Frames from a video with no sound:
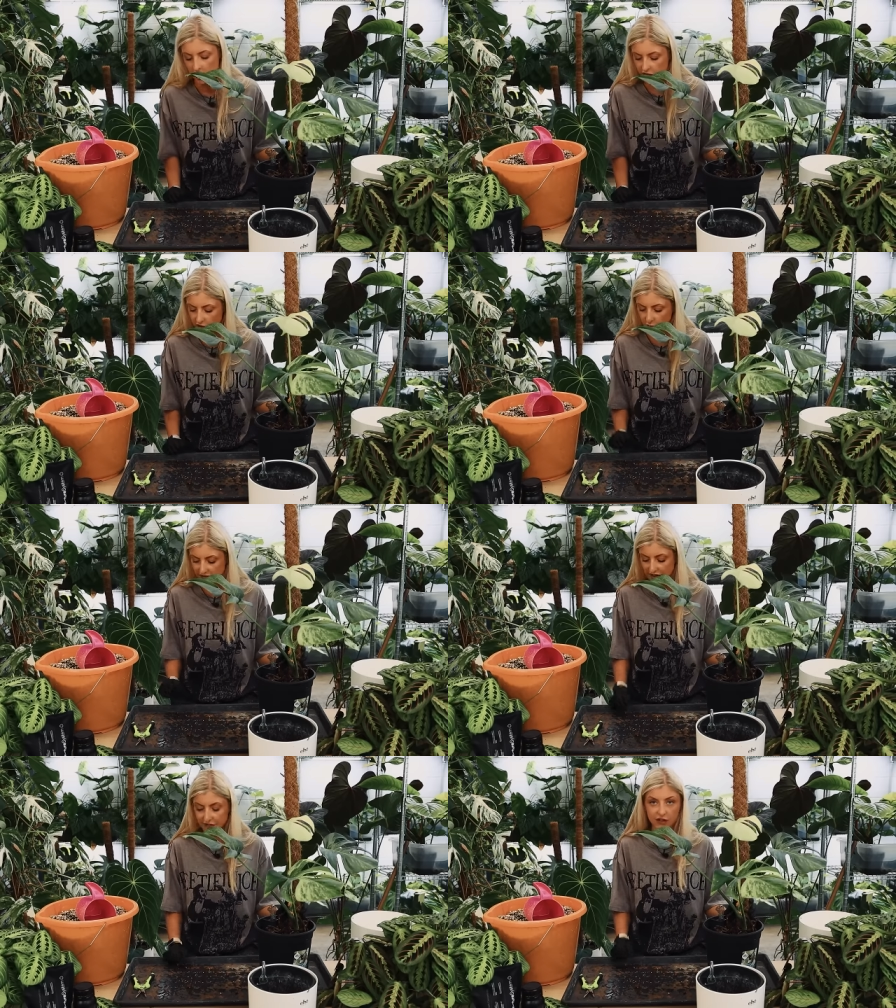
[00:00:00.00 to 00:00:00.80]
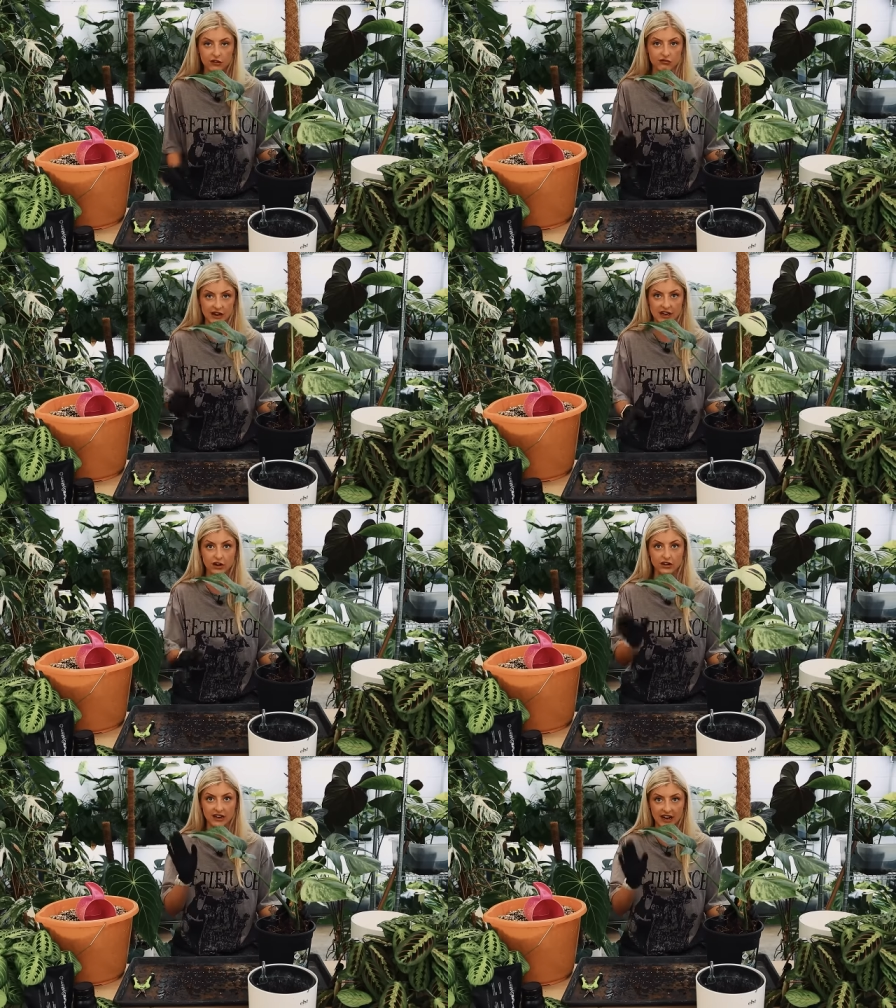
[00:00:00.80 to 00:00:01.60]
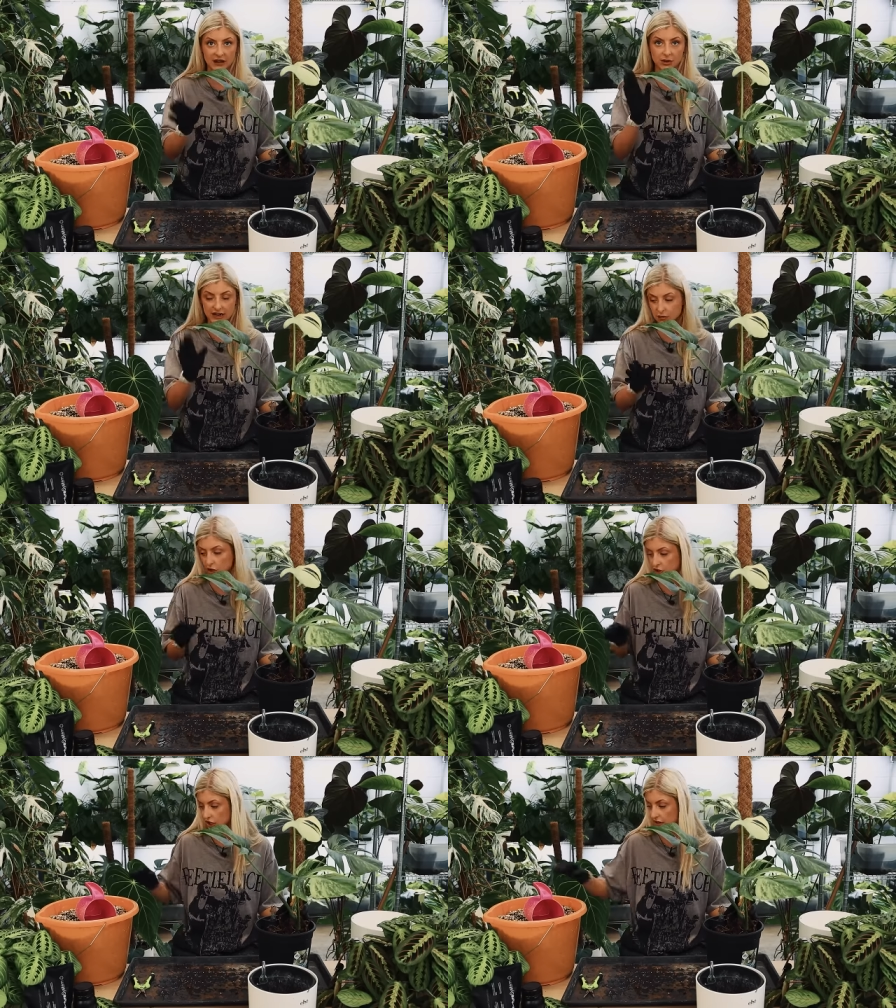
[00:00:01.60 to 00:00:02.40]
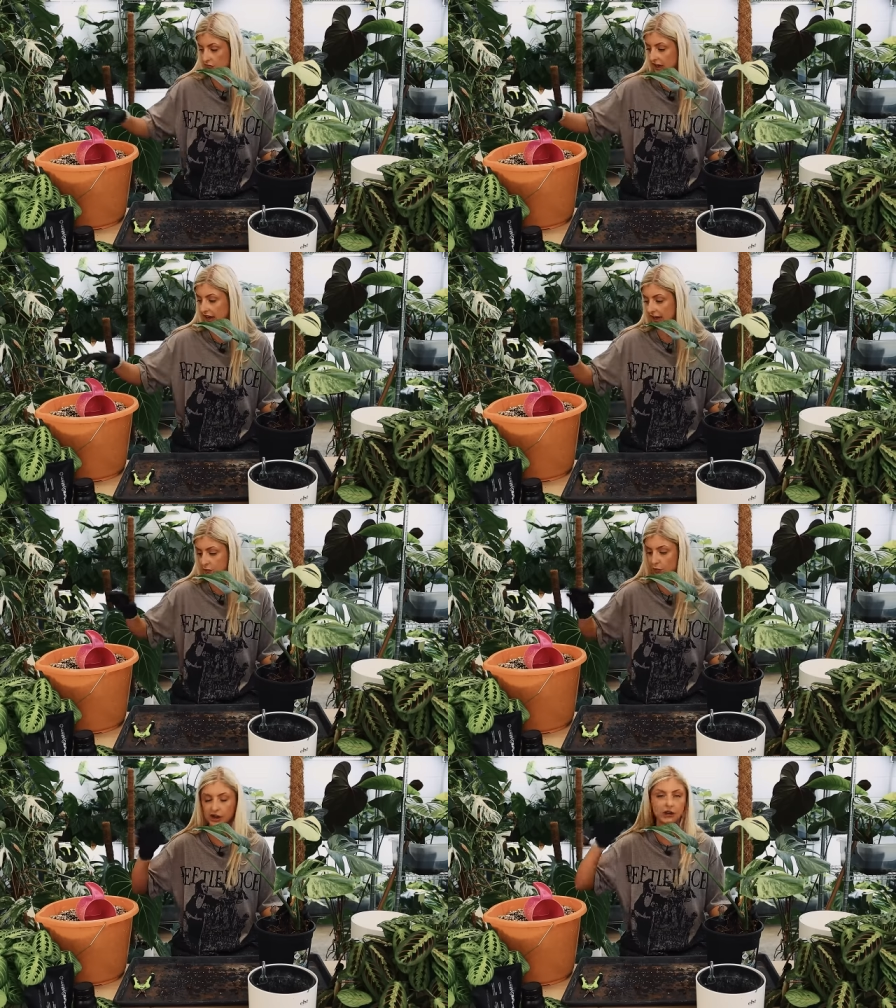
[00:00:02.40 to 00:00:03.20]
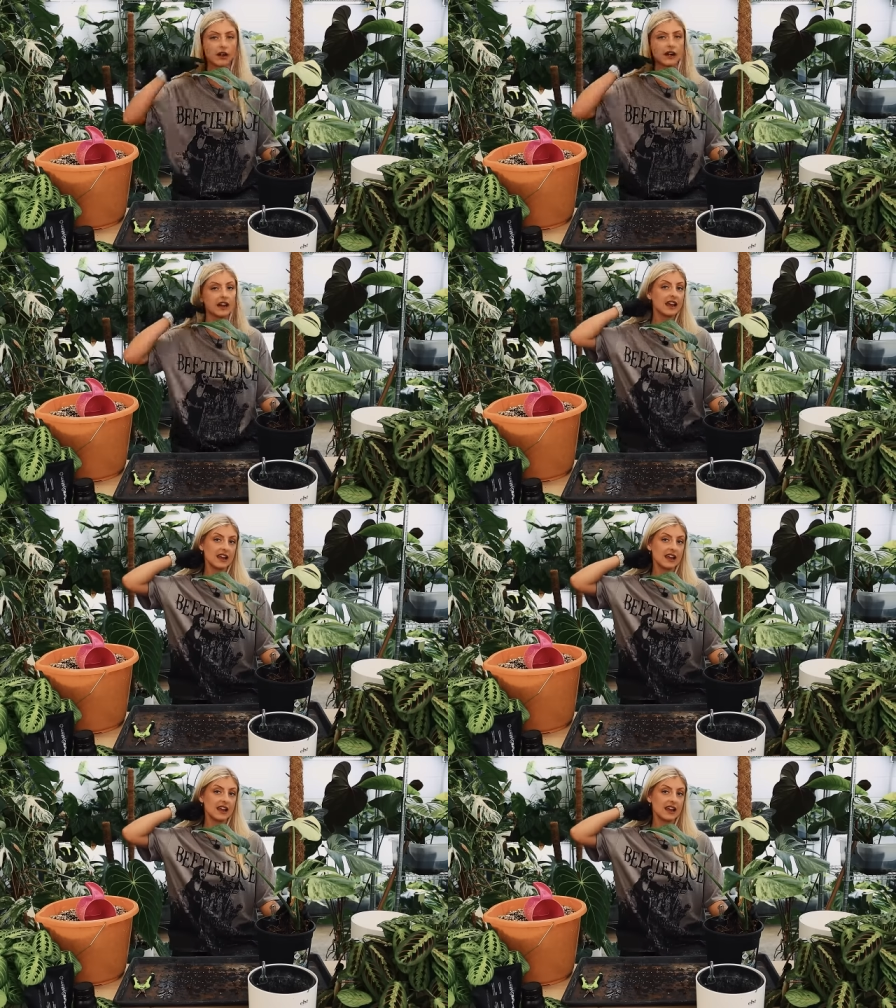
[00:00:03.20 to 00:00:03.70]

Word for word: So there was that video that's really good. Again, please watch it. Really like Pretty in Green.